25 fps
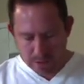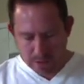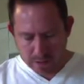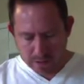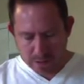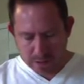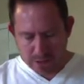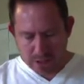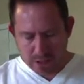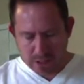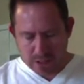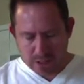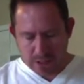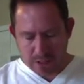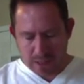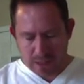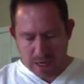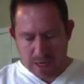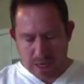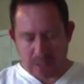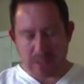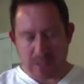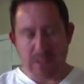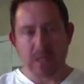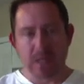Then Jesus
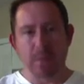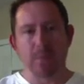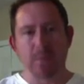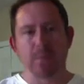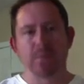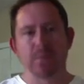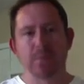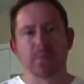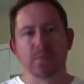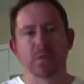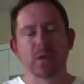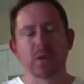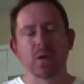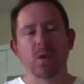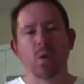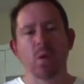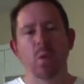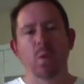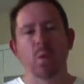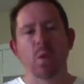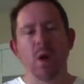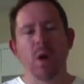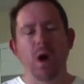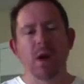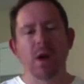asked him,
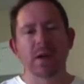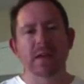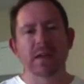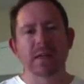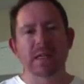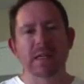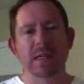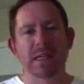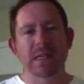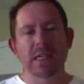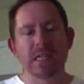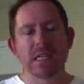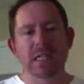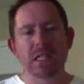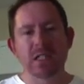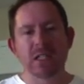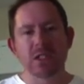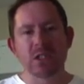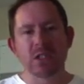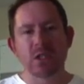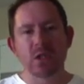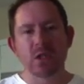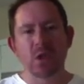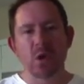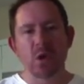"What
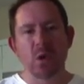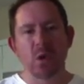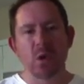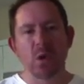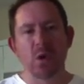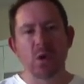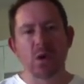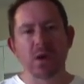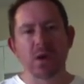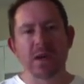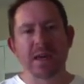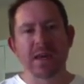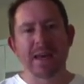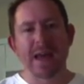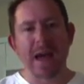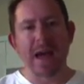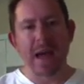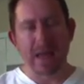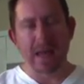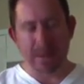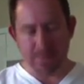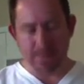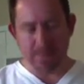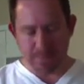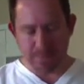is your
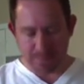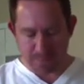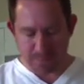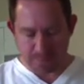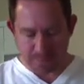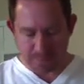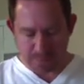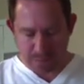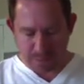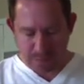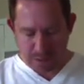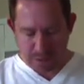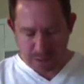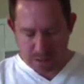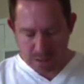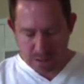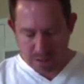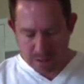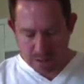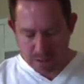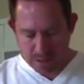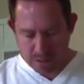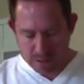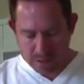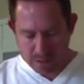name?"
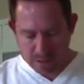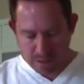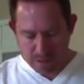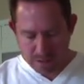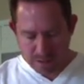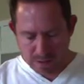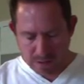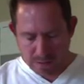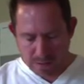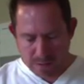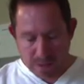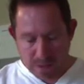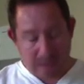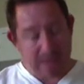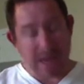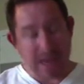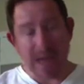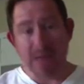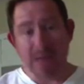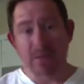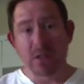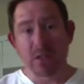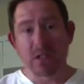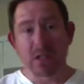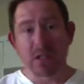"My
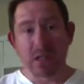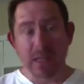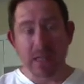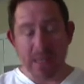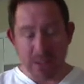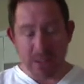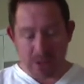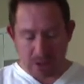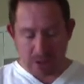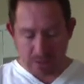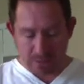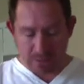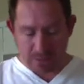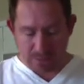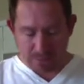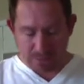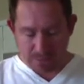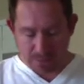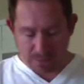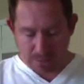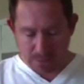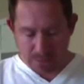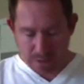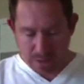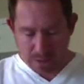name is Legion,"
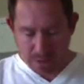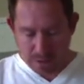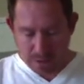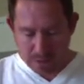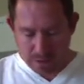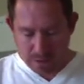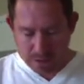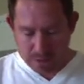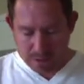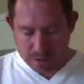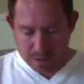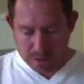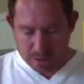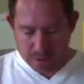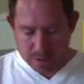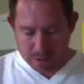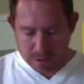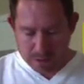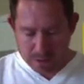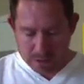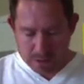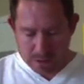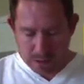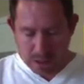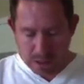
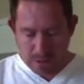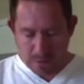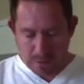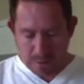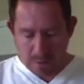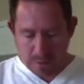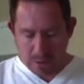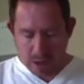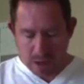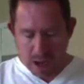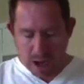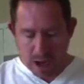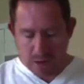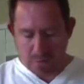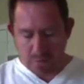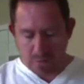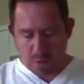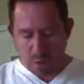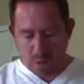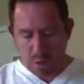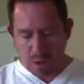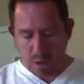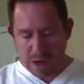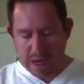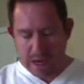he replied,
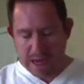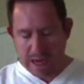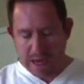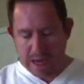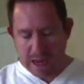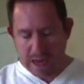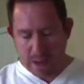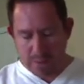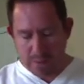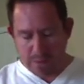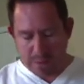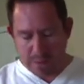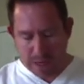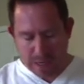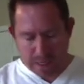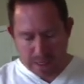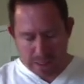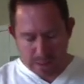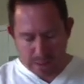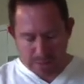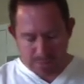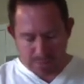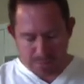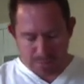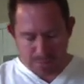"for we are
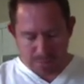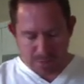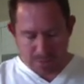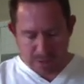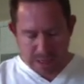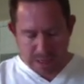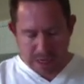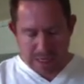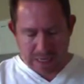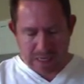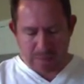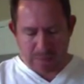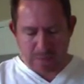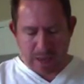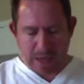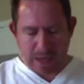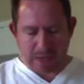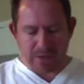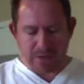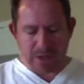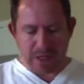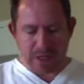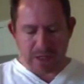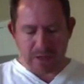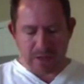many." And he
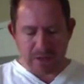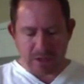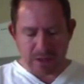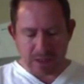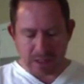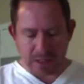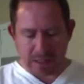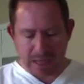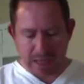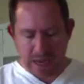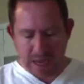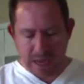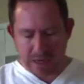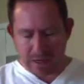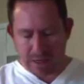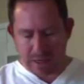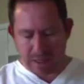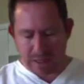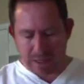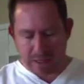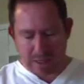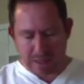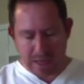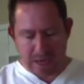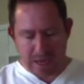begged Jesus again and
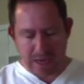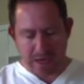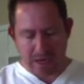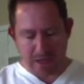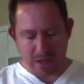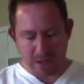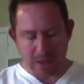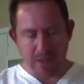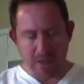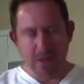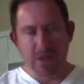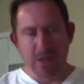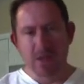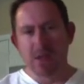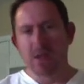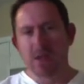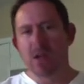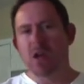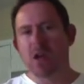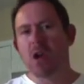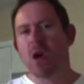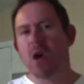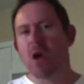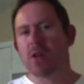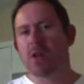again
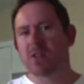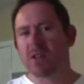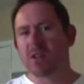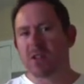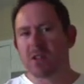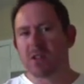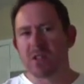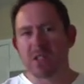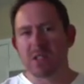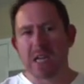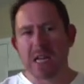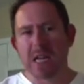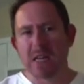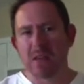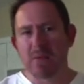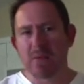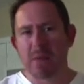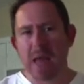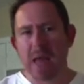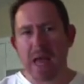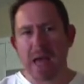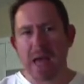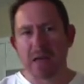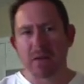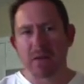not to send them
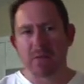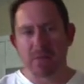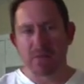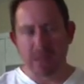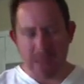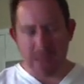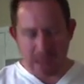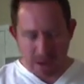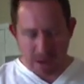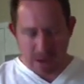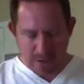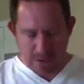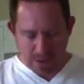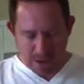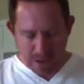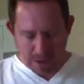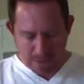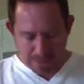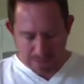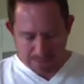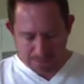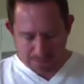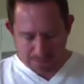out of the area.